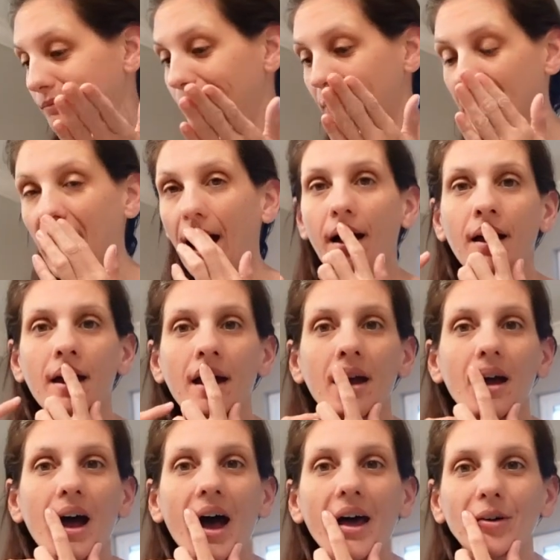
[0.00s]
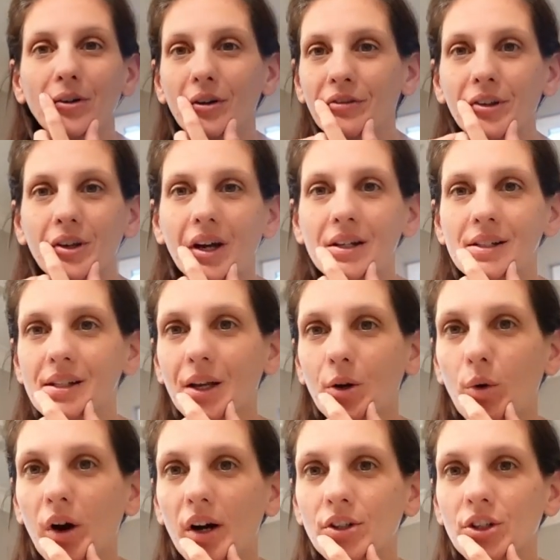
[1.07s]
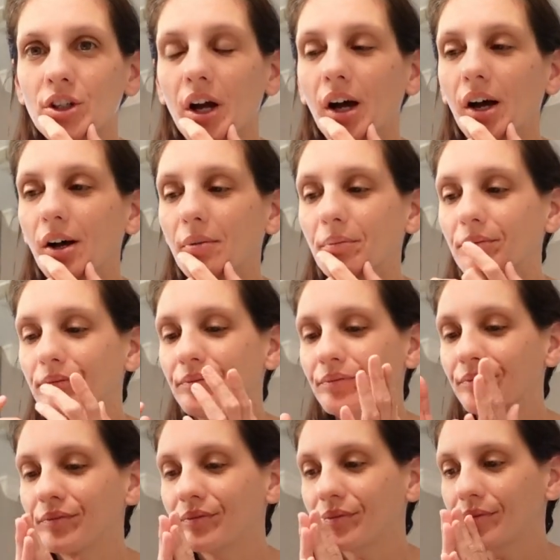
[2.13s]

but yeah, I don't know if you guys like watch, um,